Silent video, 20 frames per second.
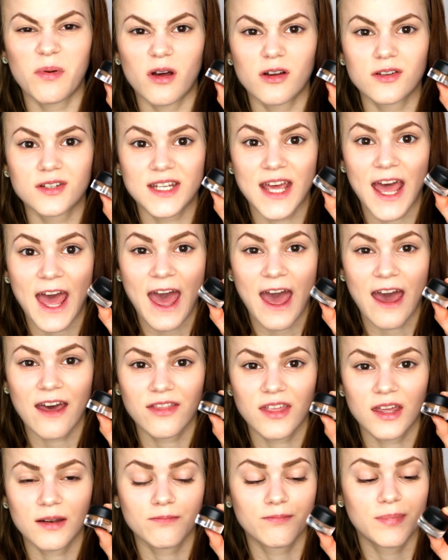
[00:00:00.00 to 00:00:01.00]
blonde
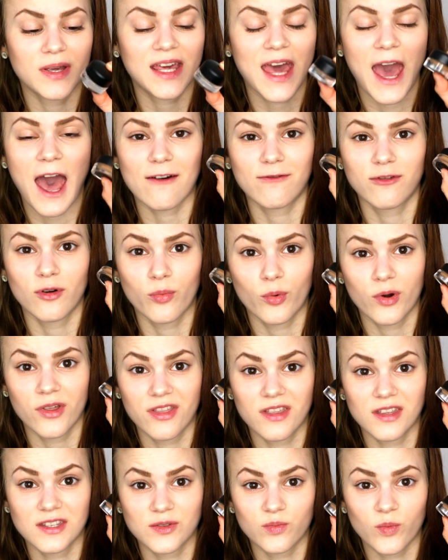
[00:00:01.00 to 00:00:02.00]
hair, then be careful
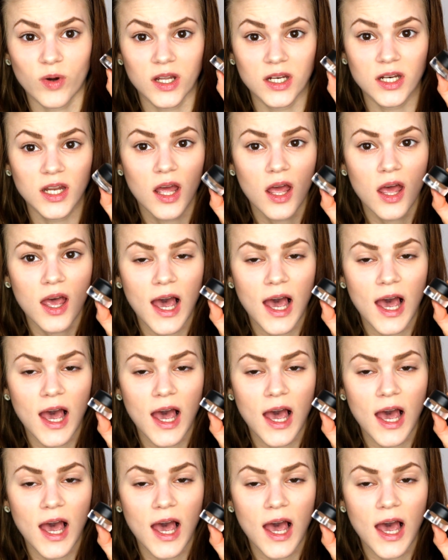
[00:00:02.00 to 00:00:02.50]
with this one,